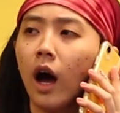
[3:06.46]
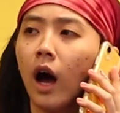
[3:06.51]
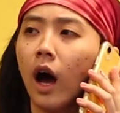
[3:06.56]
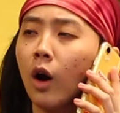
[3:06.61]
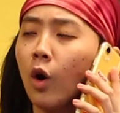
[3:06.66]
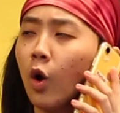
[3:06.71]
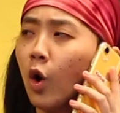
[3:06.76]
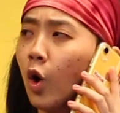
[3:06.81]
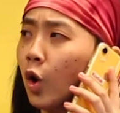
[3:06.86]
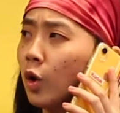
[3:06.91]

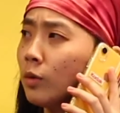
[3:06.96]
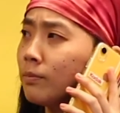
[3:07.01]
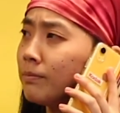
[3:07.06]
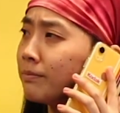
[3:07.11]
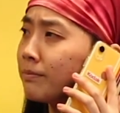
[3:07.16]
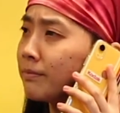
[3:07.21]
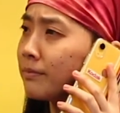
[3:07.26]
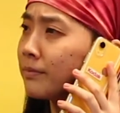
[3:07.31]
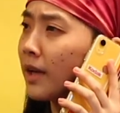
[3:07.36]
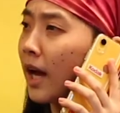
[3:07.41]
Hello?
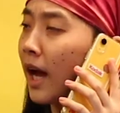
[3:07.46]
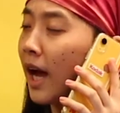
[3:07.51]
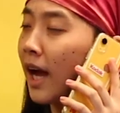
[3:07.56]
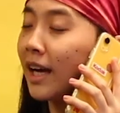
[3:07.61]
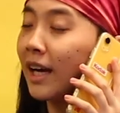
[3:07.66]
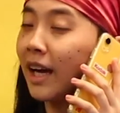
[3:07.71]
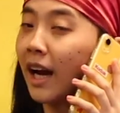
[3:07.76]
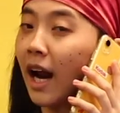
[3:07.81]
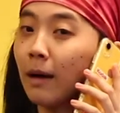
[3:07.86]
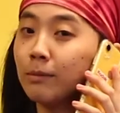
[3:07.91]

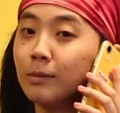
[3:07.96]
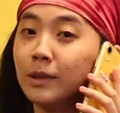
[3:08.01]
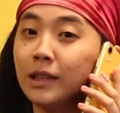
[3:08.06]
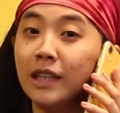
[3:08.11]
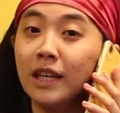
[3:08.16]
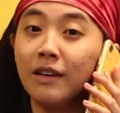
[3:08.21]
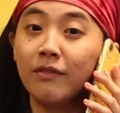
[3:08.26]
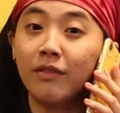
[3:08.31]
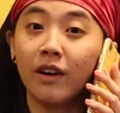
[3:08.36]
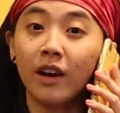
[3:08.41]
Grab
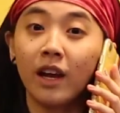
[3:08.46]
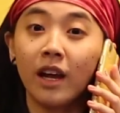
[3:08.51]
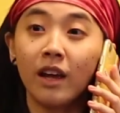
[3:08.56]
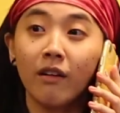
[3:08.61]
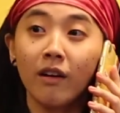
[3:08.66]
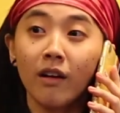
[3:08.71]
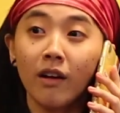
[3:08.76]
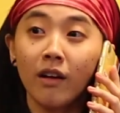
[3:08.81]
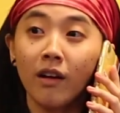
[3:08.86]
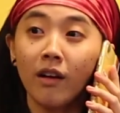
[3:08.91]
delivery
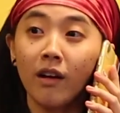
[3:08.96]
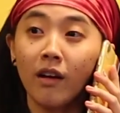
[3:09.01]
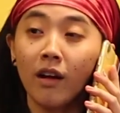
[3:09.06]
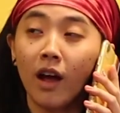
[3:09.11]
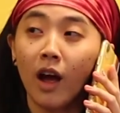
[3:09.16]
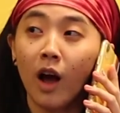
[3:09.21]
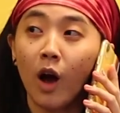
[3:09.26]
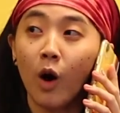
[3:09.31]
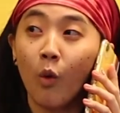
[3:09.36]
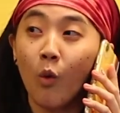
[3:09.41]

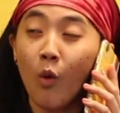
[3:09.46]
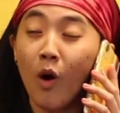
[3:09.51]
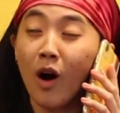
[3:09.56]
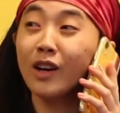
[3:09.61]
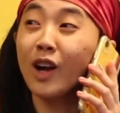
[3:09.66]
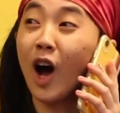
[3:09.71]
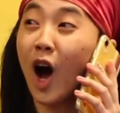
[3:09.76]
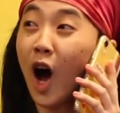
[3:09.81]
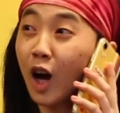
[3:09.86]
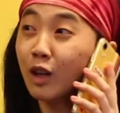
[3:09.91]

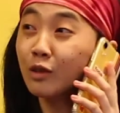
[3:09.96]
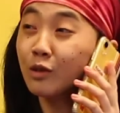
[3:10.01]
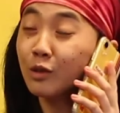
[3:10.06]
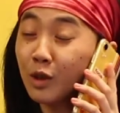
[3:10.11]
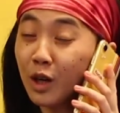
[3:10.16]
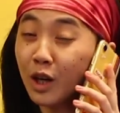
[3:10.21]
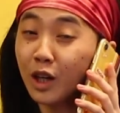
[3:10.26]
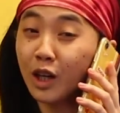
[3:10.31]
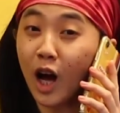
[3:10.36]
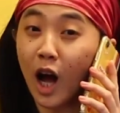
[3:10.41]

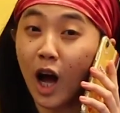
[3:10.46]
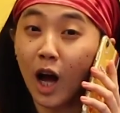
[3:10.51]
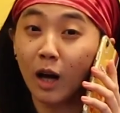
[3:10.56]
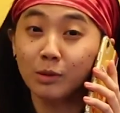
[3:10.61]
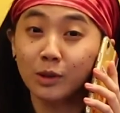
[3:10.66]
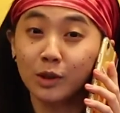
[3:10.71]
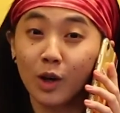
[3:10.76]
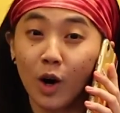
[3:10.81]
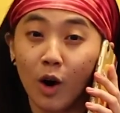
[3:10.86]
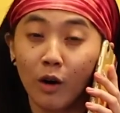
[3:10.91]
100
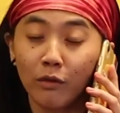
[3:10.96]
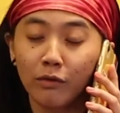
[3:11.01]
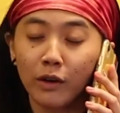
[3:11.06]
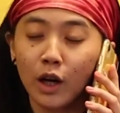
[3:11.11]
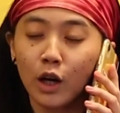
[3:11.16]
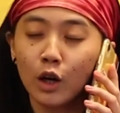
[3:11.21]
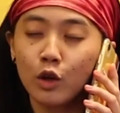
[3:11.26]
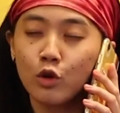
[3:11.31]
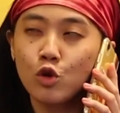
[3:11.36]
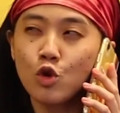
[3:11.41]
cups of
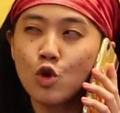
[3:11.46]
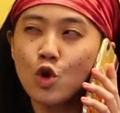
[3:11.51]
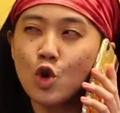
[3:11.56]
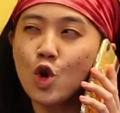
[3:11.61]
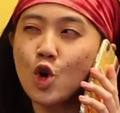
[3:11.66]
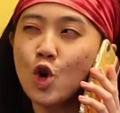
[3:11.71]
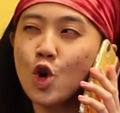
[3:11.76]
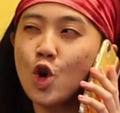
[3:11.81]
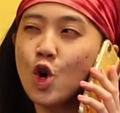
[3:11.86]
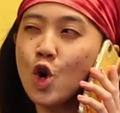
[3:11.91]

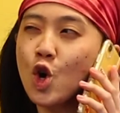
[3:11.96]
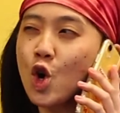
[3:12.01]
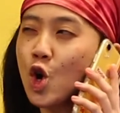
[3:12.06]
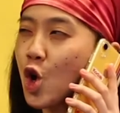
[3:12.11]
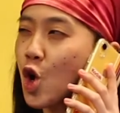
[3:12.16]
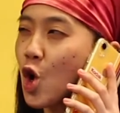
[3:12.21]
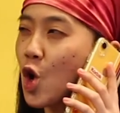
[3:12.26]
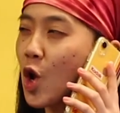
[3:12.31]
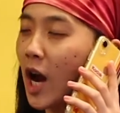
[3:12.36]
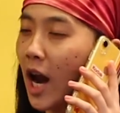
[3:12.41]

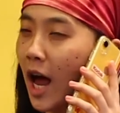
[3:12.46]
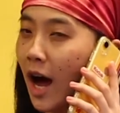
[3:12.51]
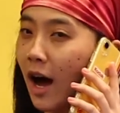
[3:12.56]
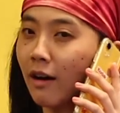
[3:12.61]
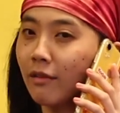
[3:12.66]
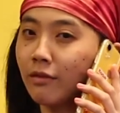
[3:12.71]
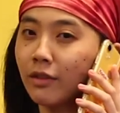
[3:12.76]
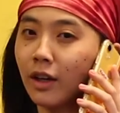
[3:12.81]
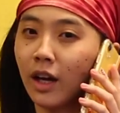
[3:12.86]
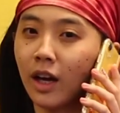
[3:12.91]
true
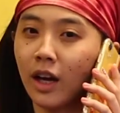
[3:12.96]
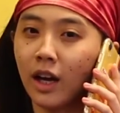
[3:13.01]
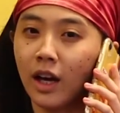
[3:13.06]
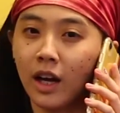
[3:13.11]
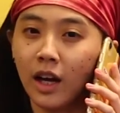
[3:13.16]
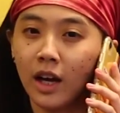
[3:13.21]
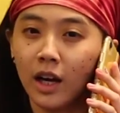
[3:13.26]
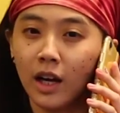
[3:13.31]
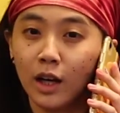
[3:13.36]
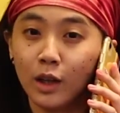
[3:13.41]
love
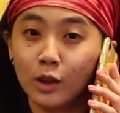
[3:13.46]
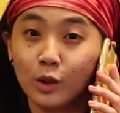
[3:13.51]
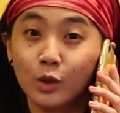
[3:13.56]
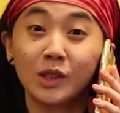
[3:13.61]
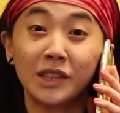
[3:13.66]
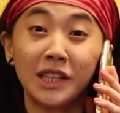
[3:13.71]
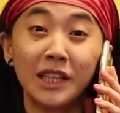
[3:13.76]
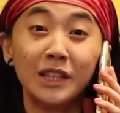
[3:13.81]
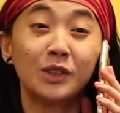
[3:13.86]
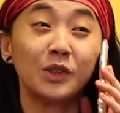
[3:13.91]
to
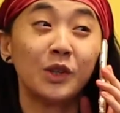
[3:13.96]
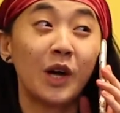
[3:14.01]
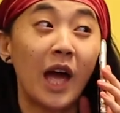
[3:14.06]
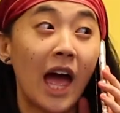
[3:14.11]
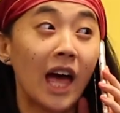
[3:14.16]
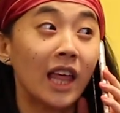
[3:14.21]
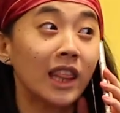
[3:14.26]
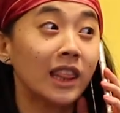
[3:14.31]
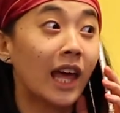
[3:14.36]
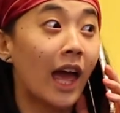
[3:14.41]
send to
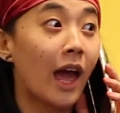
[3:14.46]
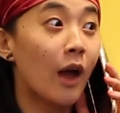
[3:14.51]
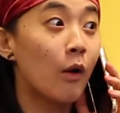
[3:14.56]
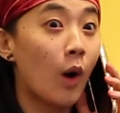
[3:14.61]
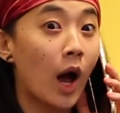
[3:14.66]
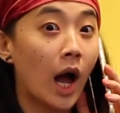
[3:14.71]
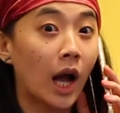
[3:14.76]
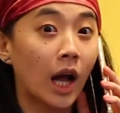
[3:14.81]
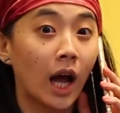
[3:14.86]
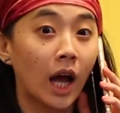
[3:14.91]
healthcare
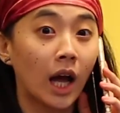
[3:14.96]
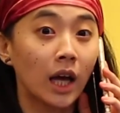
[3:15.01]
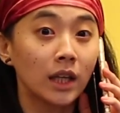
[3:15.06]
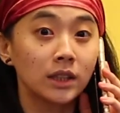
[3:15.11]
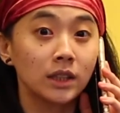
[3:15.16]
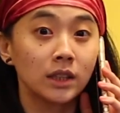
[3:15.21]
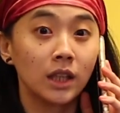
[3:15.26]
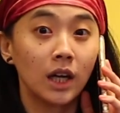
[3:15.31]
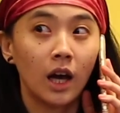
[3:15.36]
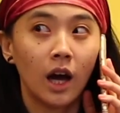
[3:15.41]
workers?
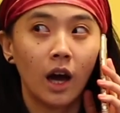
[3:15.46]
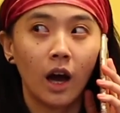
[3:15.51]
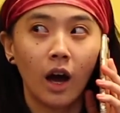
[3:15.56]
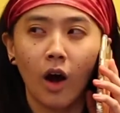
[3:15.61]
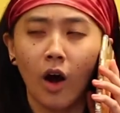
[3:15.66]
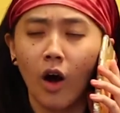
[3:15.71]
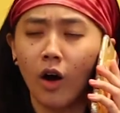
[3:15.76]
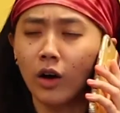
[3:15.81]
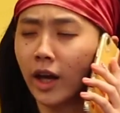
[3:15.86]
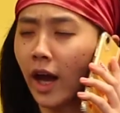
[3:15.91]

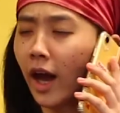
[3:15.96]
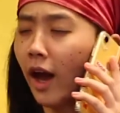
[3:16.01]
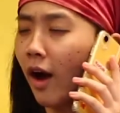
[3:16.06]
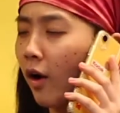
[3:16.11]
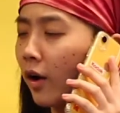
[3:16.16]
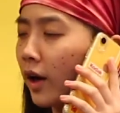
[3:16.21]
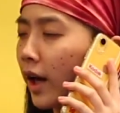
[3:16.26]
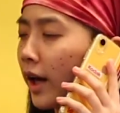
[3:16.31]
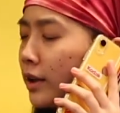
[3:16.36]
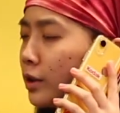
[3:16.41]

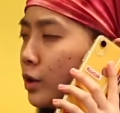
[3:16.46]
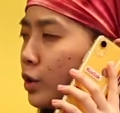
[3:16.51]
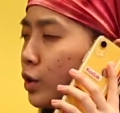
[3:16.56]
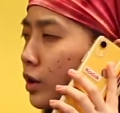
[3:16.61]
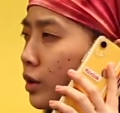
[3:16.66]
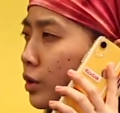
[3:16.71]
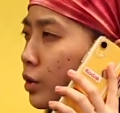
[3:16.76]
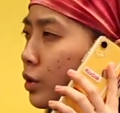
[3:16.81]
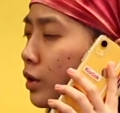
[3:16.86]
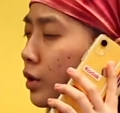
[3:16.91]
Okay,
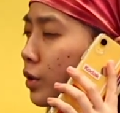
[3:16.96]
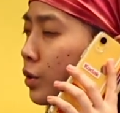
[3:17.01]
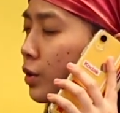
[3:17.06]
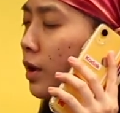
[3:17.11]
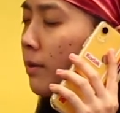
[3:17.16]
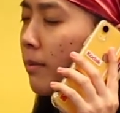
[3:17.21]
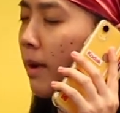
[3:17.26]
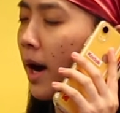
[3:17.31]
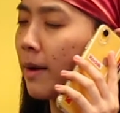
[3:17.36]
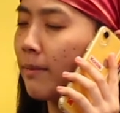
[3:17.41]
sure.
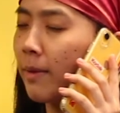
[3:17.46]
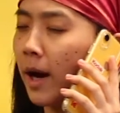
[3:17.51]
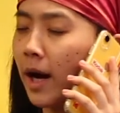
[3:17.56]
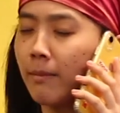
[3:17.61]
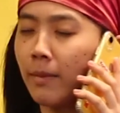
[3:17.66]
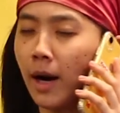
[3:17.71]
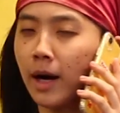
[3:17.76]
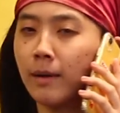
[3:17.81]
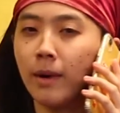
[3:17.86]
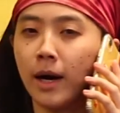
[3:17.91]

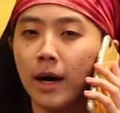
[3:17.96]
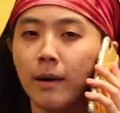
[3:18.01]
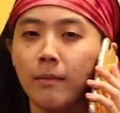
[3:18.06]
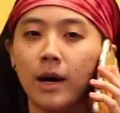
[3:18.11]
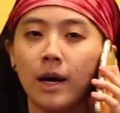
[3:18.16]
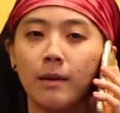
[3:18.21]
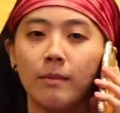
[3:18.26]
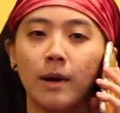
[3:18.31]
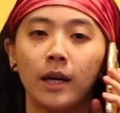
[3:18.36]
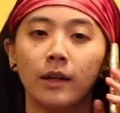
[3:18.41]

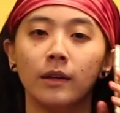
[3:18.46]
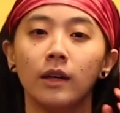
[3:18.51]
Bye.